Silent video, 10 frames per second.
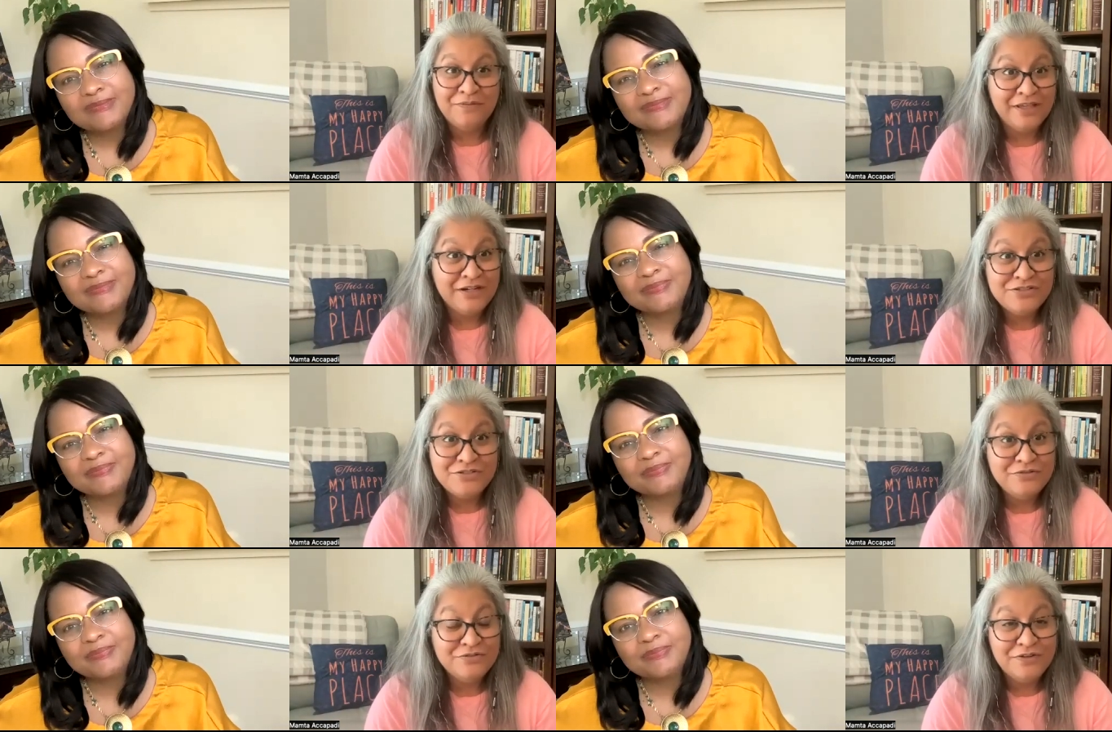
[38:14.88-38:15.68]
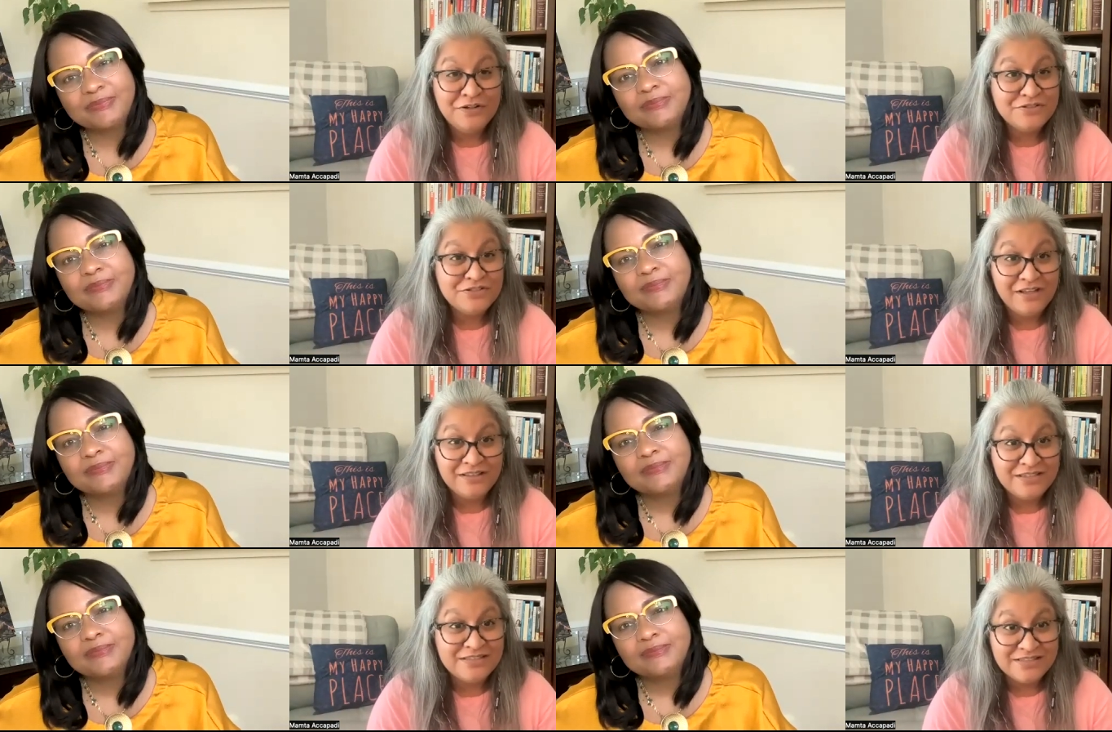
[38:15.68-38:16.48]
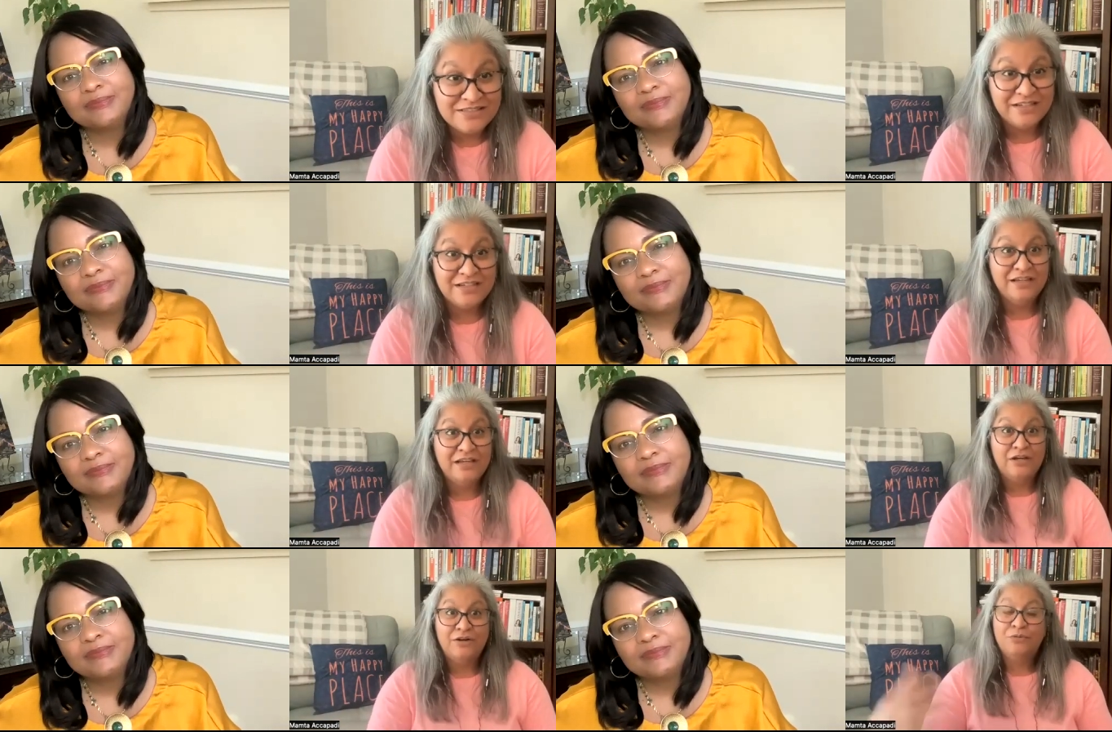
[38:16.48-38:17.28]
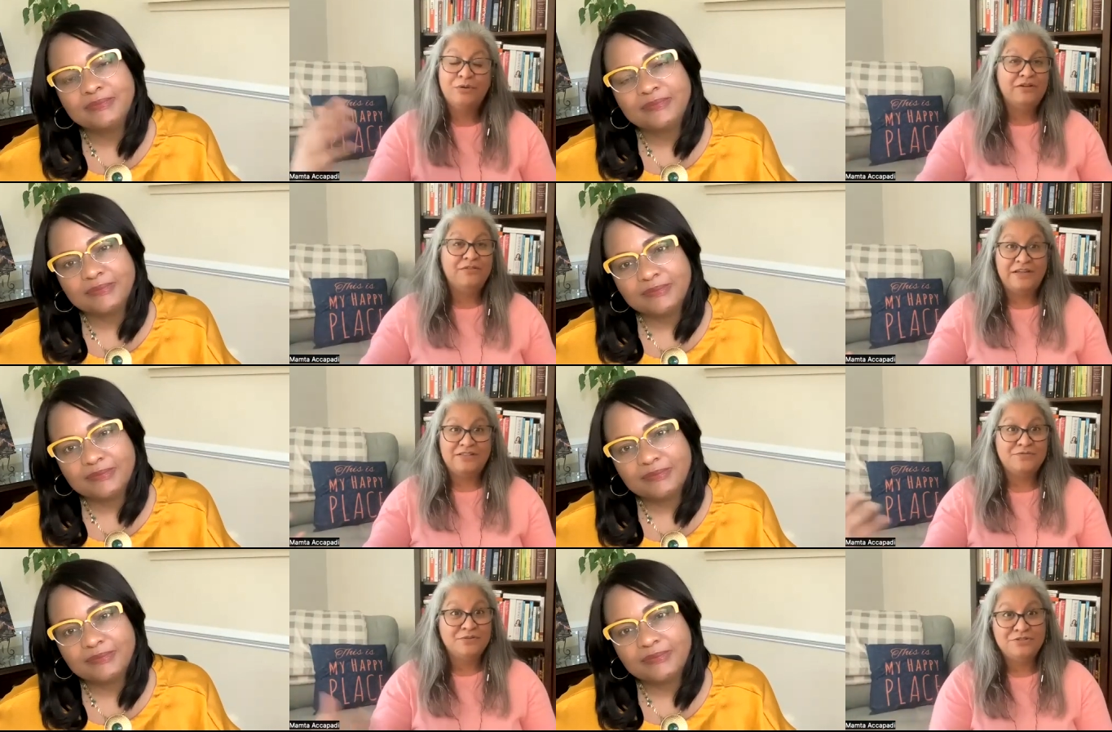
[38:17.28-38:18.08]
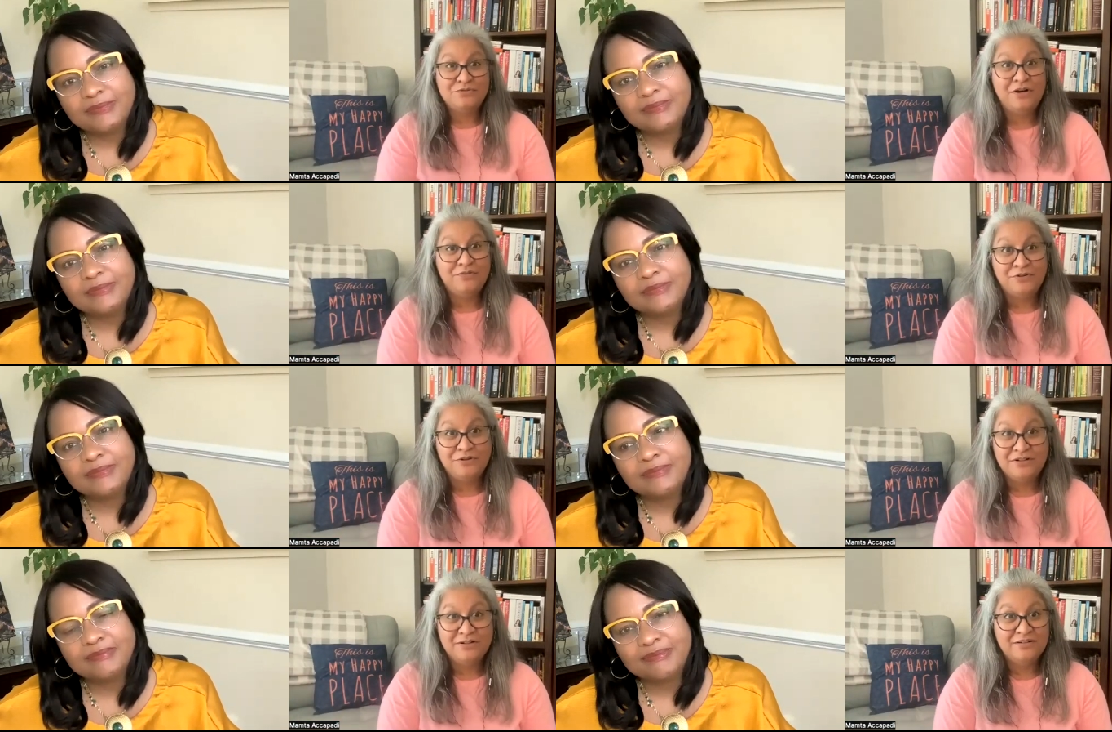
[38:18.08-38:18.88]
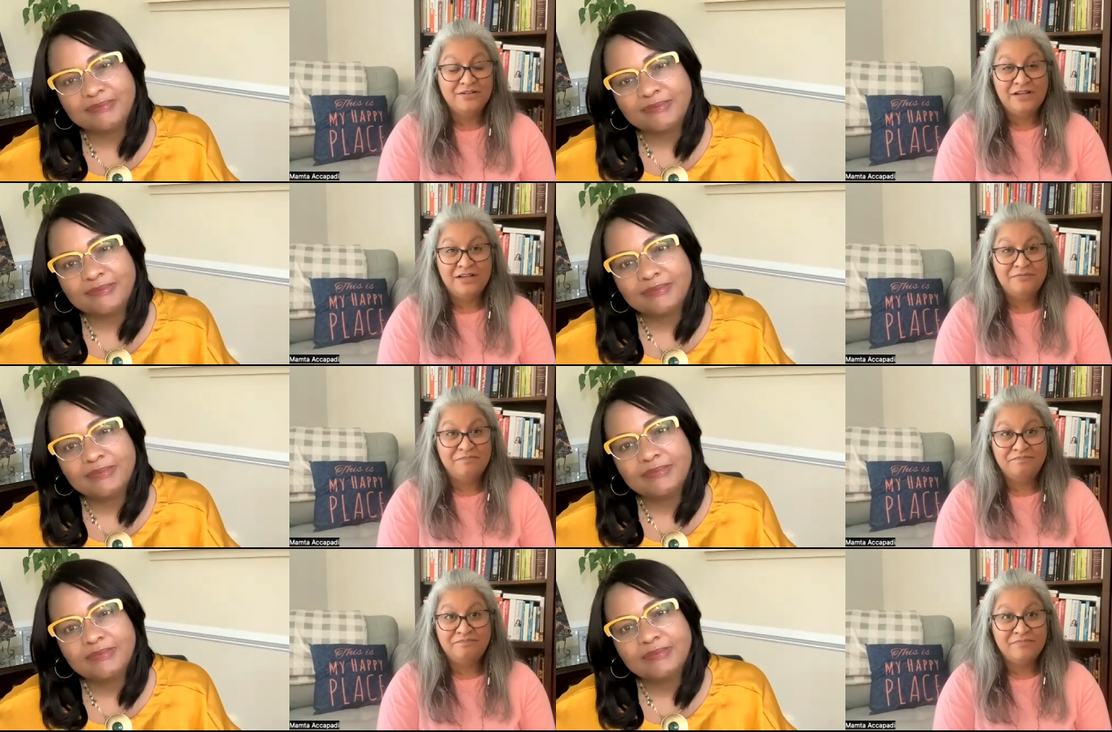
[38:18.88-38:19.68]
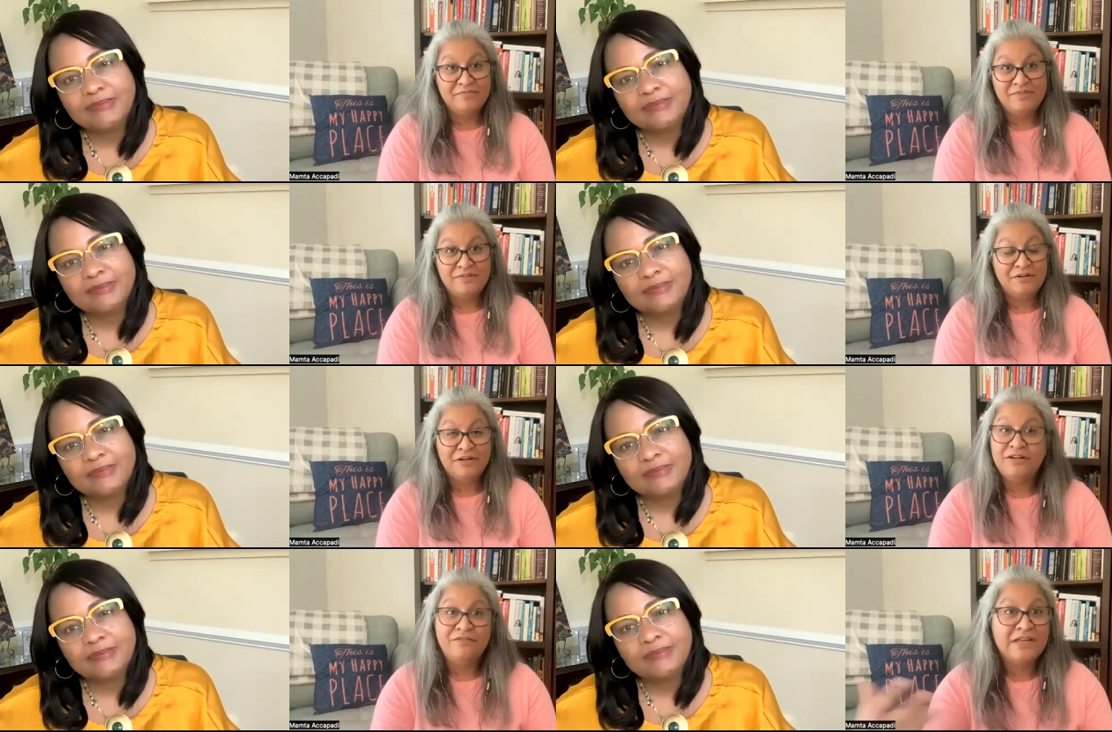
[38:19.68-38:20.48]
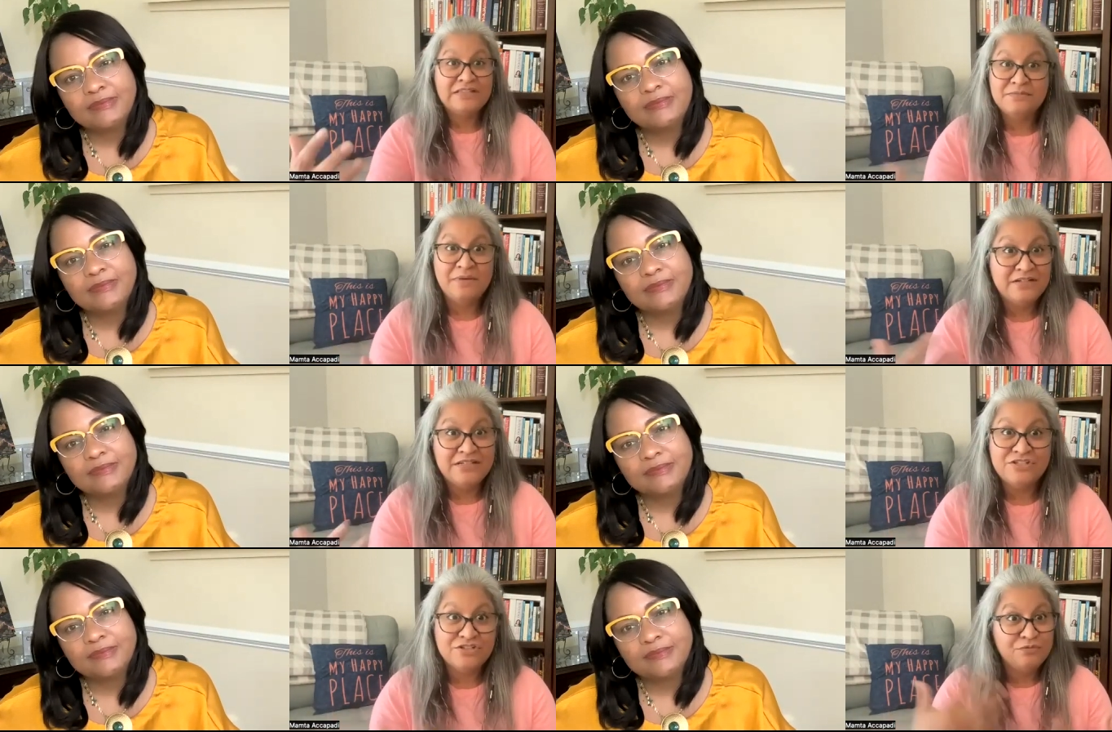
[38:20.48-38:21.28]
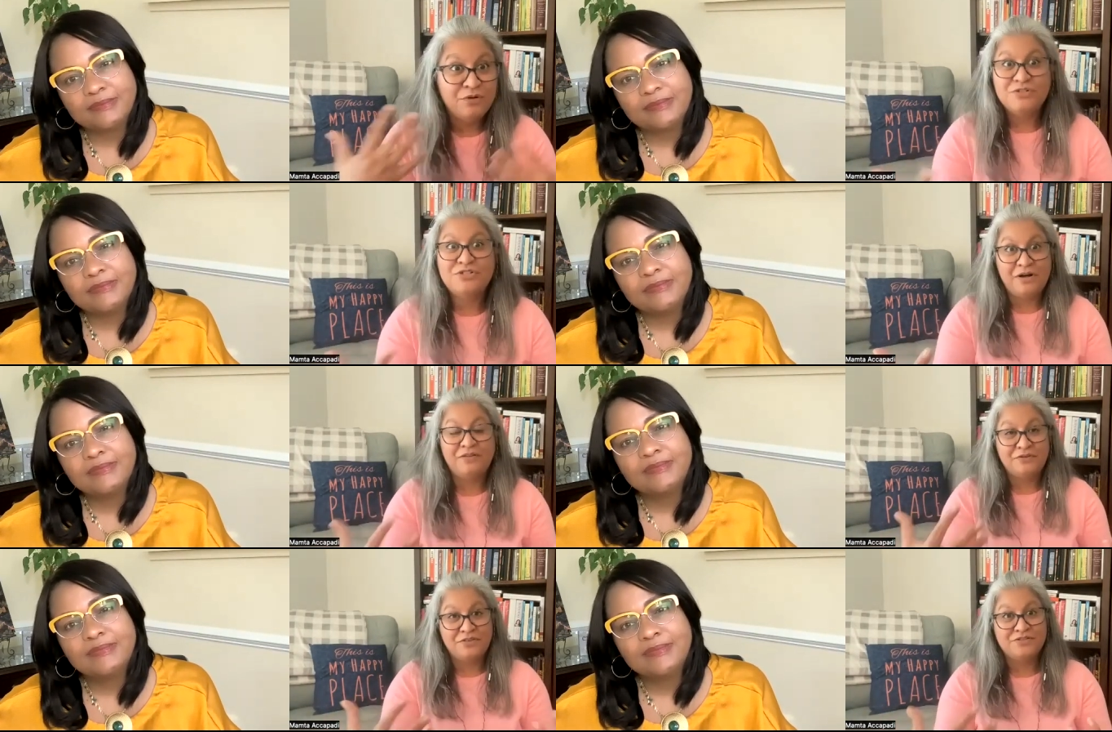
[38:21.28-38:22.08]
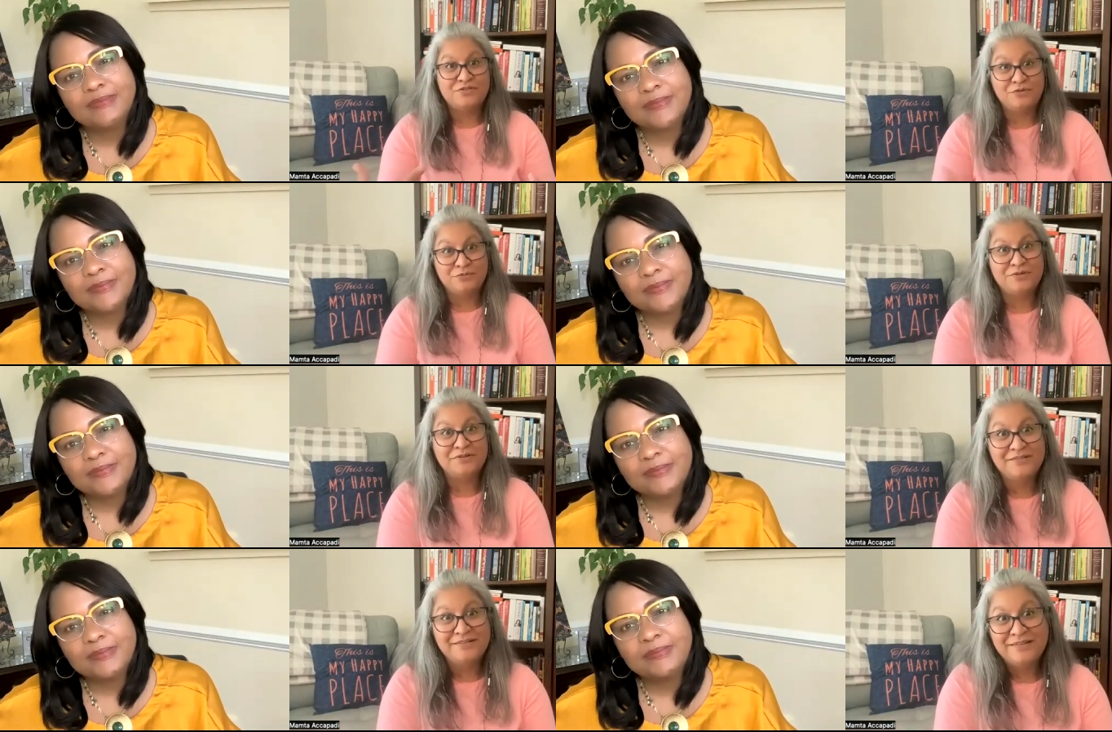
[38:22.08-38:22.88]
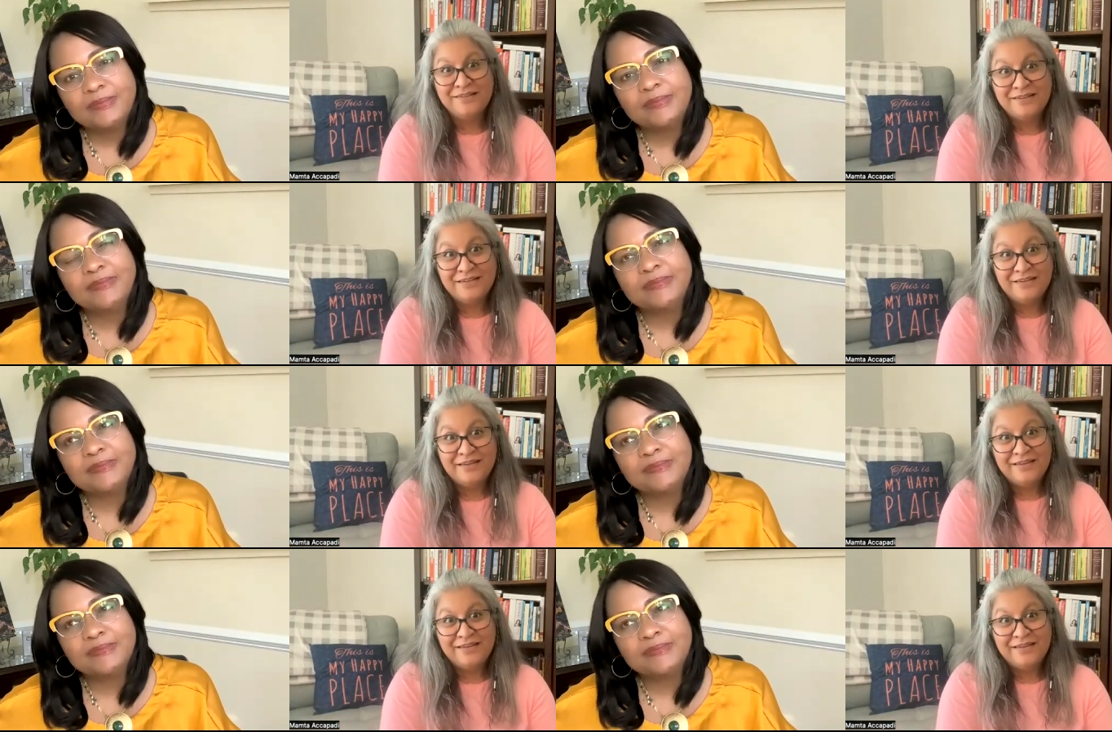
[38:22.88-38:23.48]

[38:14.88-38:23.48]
Speaker 1: have a lot of student affairs colleagues listening. What advice would you offer, um, you know, an advice and meditation? What would you offer this group? Hmm.